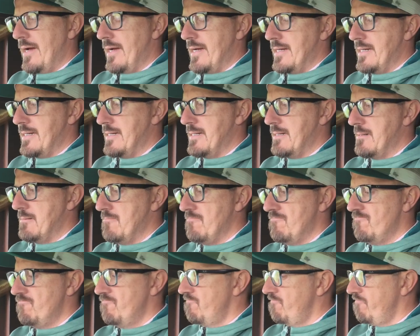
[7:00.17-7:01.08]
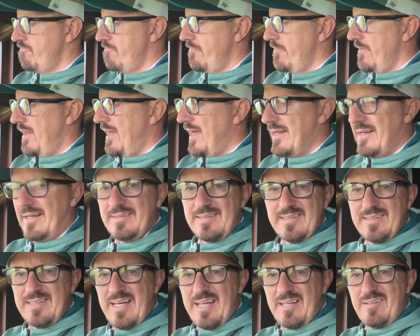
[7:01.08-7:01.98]
And as I
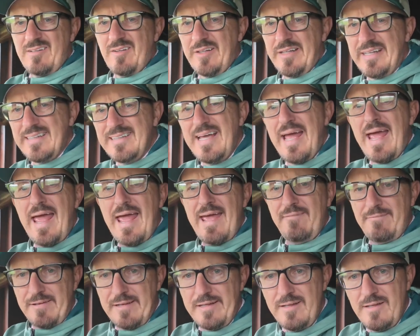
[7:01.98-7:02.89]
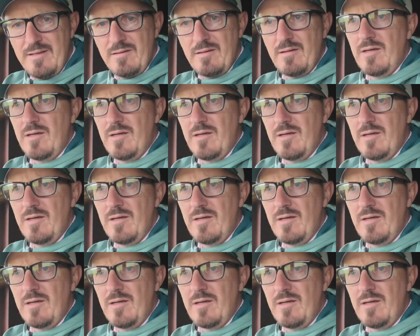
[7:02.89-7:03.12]
said, like, it's heavy,